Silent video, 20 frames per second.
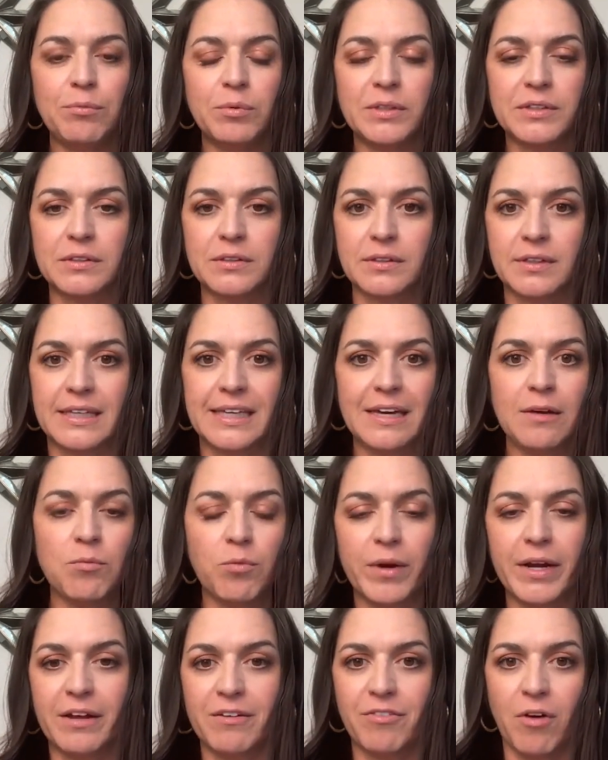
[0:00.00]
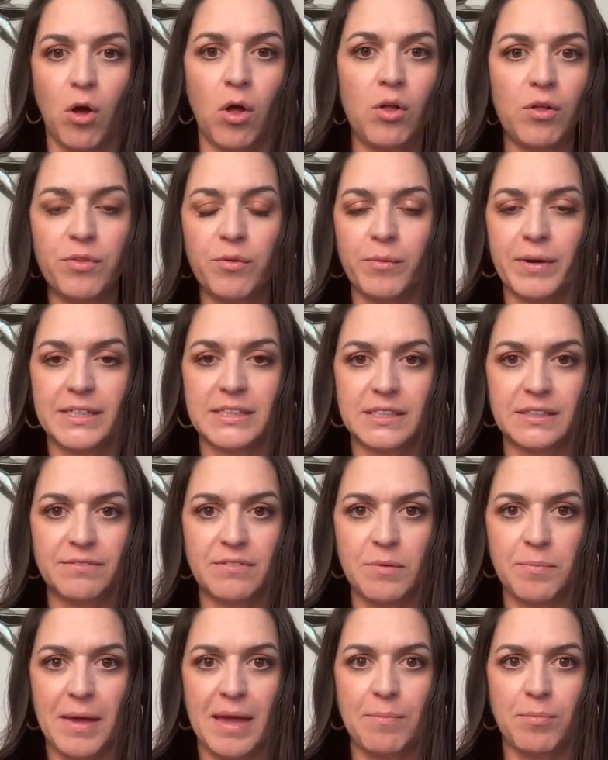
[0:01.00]
will get rid of all the rest of
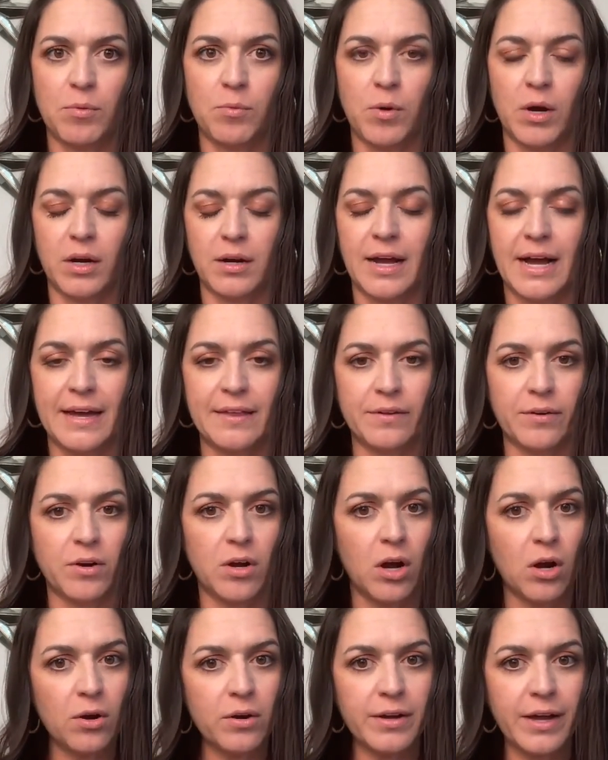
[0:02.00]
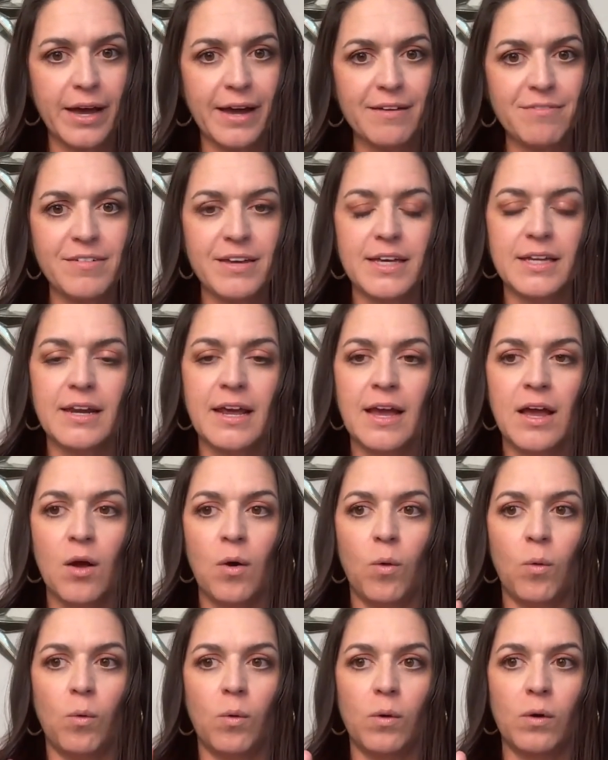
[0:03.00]
the paperwork, either archive it
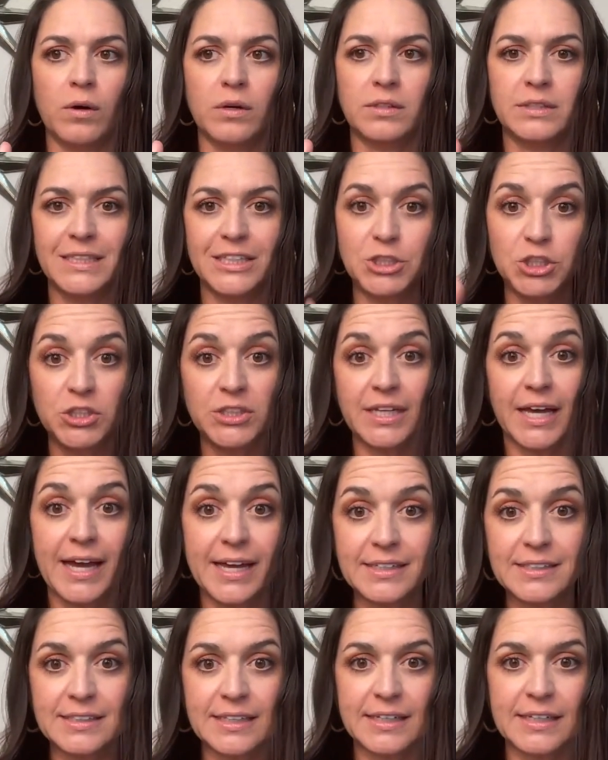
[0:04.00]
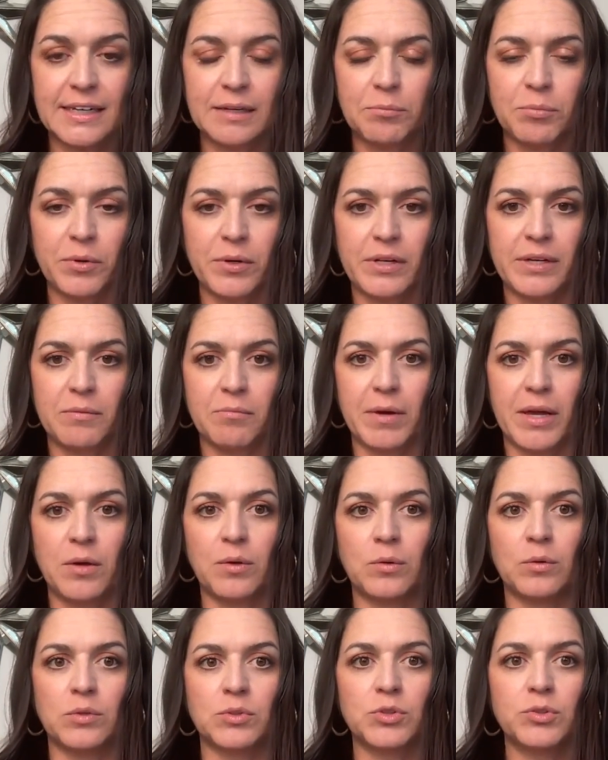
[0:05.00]
or digitize it and put it in my
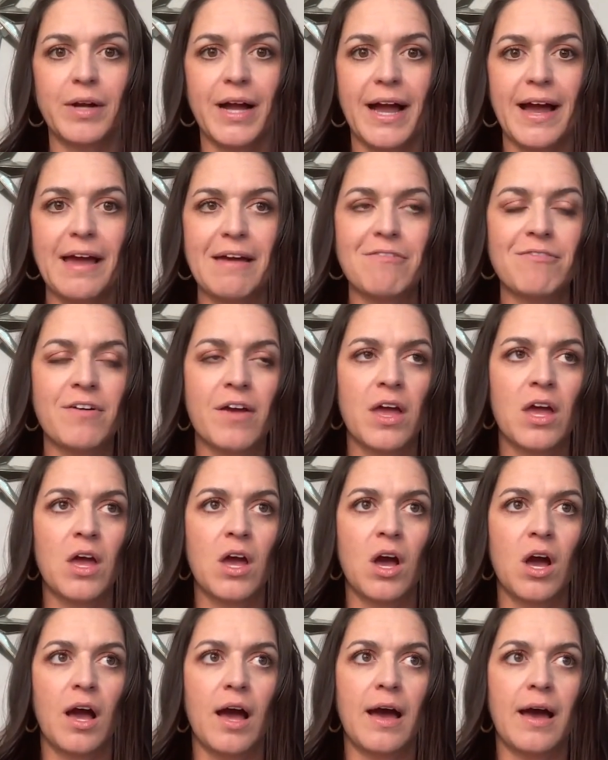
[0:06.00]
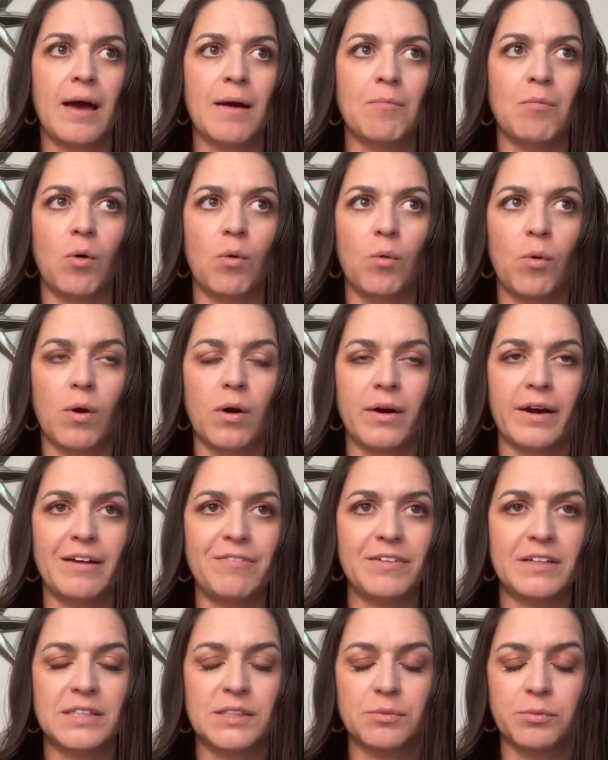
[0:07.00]
Google Drive. Or if
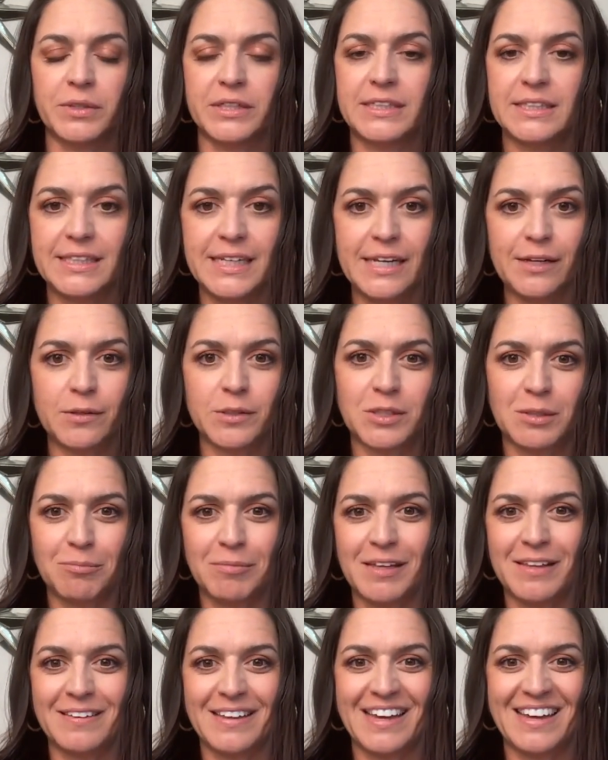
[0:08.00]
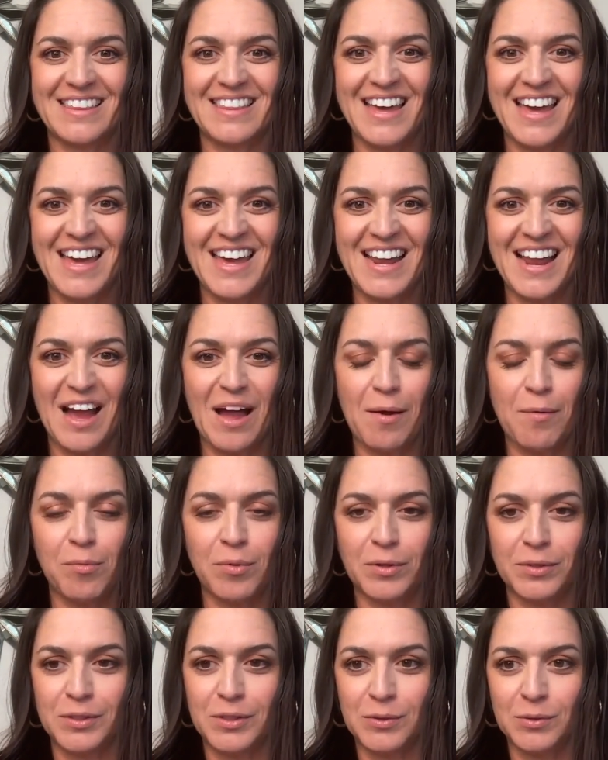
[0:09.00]
it's a receipt or something like that, I
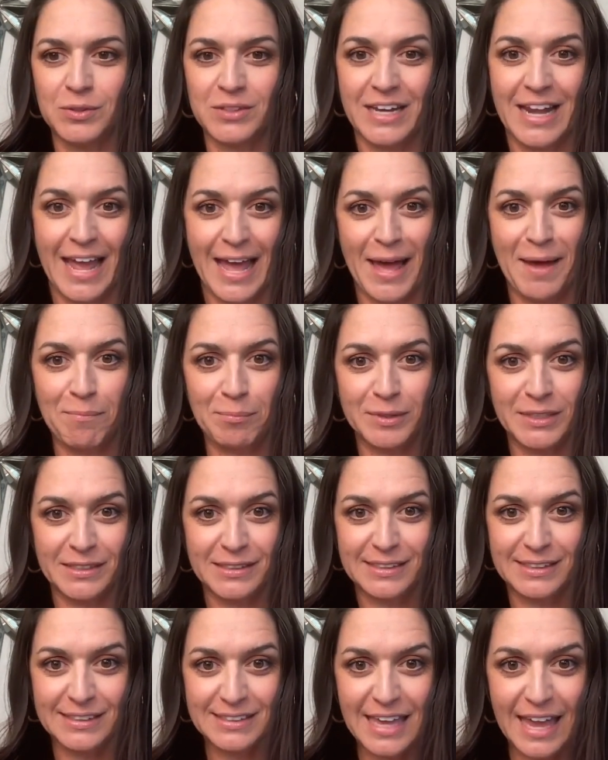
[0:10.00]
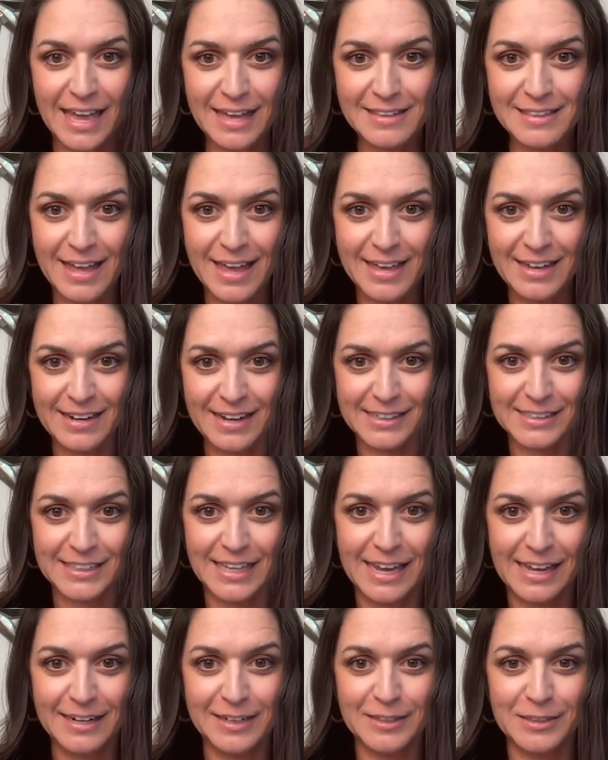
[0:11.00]
will use an app to scan that. I
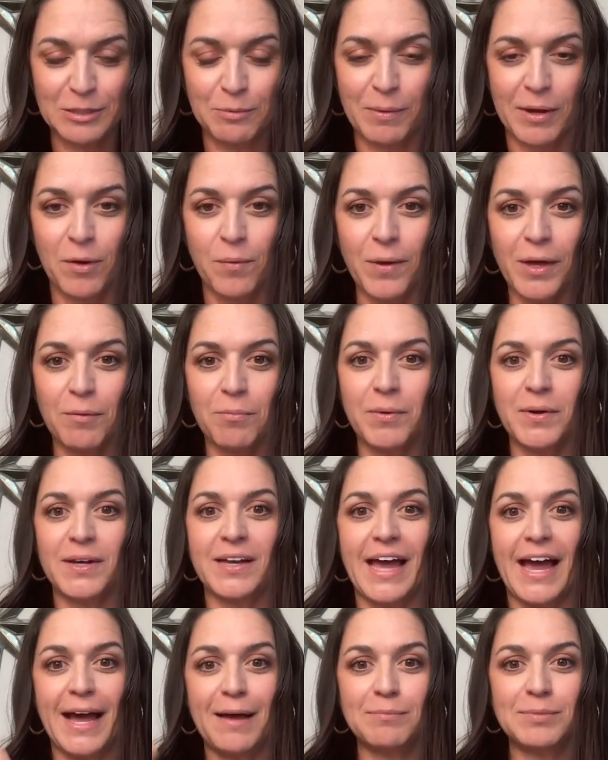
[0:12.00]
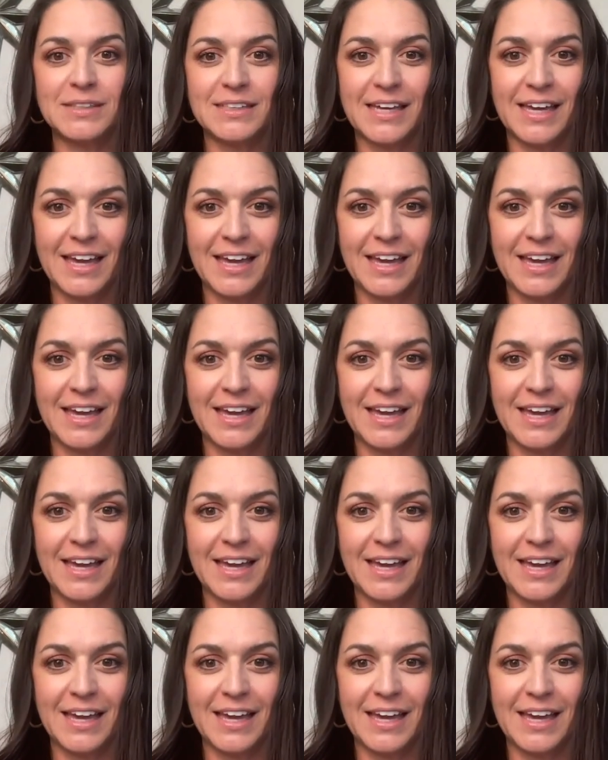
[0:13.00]
scan it into my QuickBooks app,